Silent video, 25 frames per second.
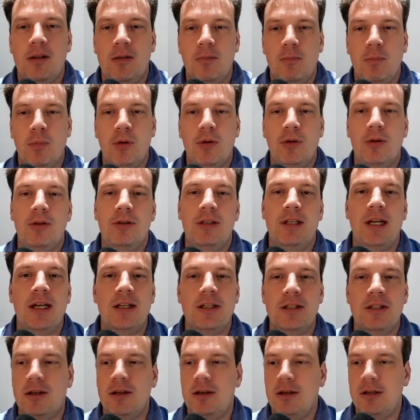Pull
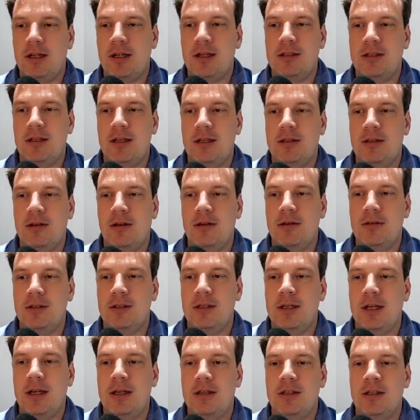-r -auto
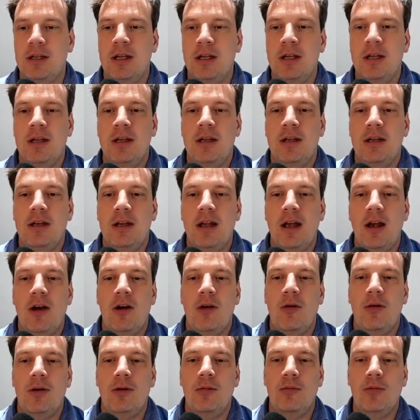stash.
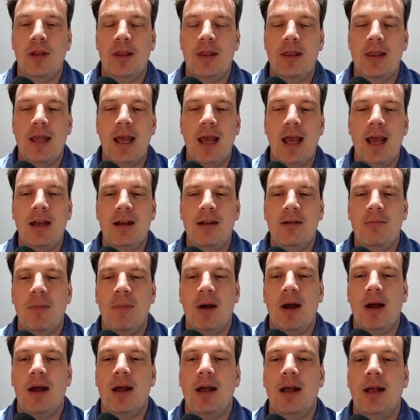Now, with that in
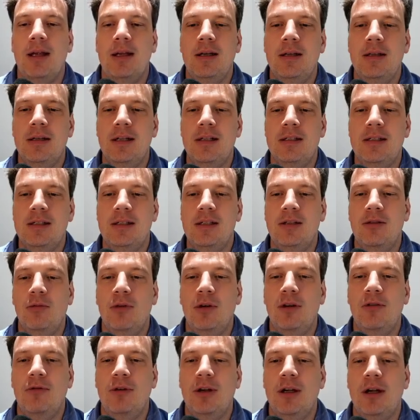mind, let's see, what
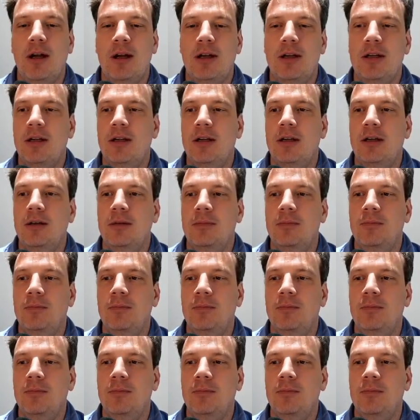have we got here?